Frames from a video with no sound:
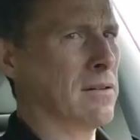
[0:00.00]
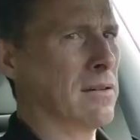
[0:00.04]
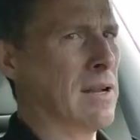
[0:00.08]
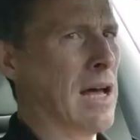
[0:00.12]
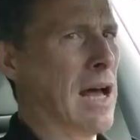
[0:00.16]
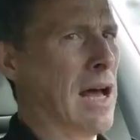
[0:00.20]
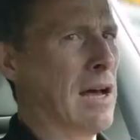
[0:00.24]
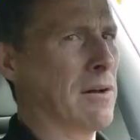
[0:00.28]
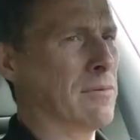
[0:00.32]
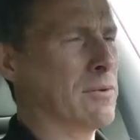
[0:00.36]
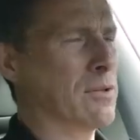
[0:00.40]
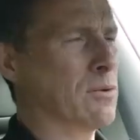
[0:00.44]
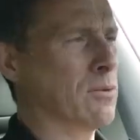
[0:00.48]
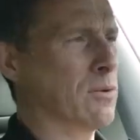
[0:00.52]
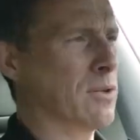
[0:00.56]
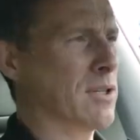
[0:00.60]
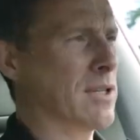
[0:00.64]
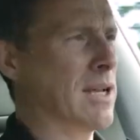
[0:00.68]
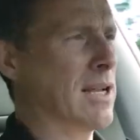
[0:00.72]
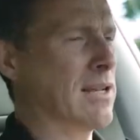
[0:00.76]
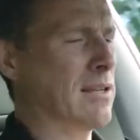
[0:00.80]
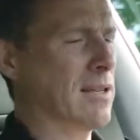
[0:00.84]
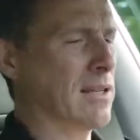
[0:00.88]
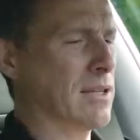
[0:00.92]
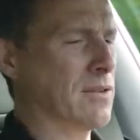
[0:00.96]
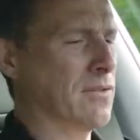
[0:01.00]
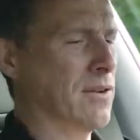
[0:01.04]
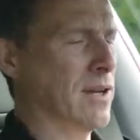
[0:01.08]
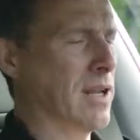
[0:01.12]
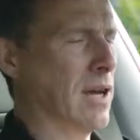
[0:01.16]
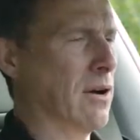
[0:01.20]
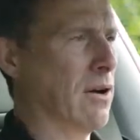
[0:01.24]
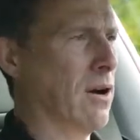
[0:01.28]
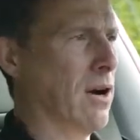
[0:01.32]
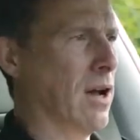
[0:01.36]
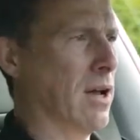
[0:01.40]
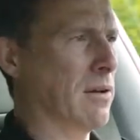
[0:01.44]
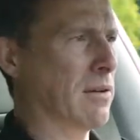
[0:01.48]
Now, towards the end of this
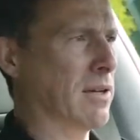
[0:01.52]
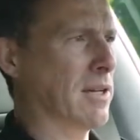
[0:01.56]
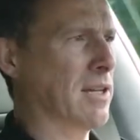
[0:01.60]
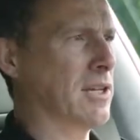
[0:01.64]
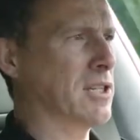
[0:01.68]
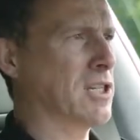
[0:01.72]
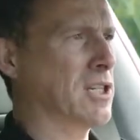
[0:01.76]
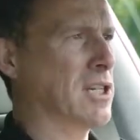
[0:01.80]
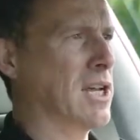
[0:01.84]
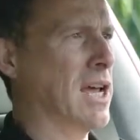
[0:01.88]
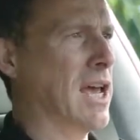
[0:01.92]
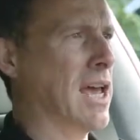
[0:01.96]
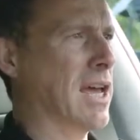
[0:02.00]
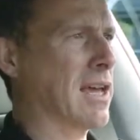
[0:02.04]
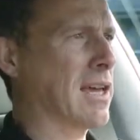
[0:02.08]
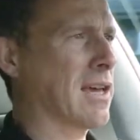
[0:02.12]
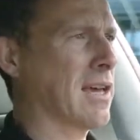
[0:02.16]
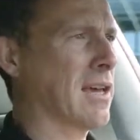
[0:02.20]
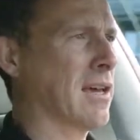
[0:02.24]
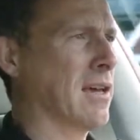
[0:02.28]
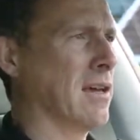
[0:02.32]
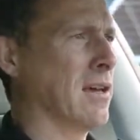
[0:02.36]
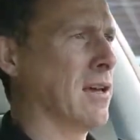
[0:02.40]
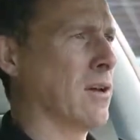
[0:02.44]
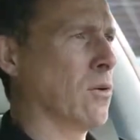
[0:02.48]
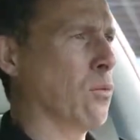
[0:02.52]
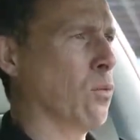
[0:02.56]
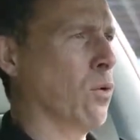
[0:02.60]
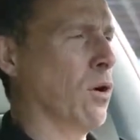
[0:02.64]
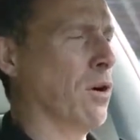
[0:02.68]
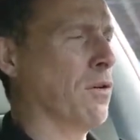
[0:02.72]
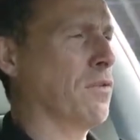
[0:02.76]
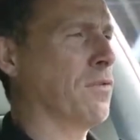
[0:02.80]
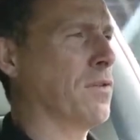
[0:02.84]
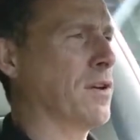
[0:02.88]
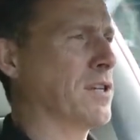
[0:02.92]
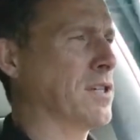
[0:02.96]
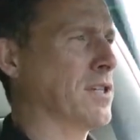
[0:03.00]
video, I'm going to check
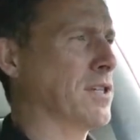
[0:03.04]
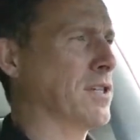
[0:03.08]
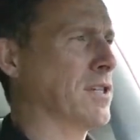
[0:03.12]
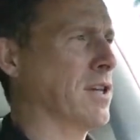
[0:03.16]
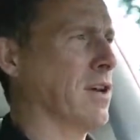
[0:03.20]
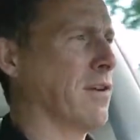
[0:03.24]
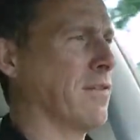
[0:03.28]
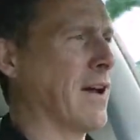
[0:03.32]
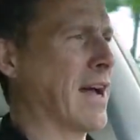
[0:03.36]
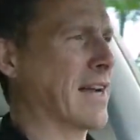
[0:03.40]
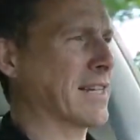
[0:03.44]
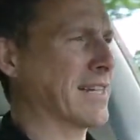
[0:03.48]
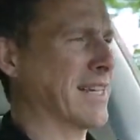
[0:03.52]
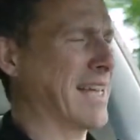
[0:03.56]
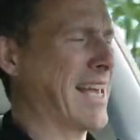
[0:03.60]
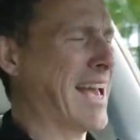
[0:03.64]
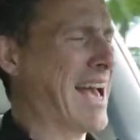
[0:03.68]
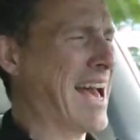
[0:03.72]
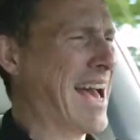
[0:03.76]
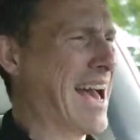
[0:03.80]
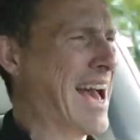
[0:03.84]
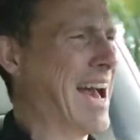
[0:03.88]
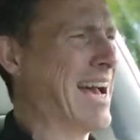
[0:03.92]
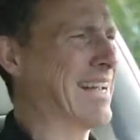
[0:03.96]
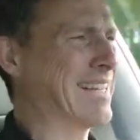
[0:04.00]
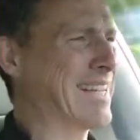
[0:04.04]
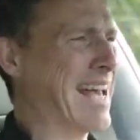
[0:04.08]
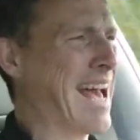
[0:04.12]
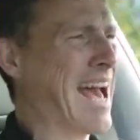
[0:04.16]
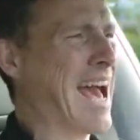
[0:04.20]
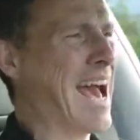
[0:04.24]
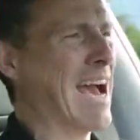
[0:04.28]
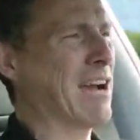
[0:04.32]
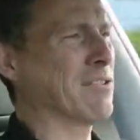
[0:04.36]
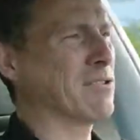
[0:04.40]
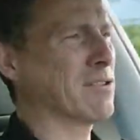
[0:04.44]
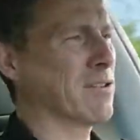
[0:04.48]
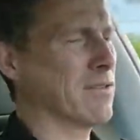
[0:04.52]
what efficiency I've actually had
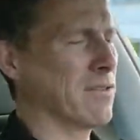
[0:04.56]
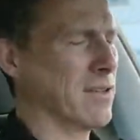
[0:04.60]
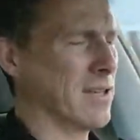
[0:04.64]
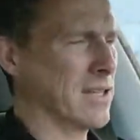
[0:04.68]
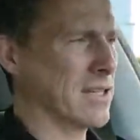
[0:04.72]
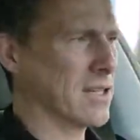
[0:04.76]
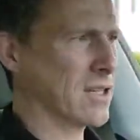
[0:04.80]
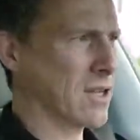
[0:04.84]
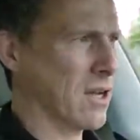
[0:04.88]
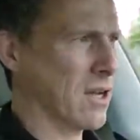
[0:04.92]
out of this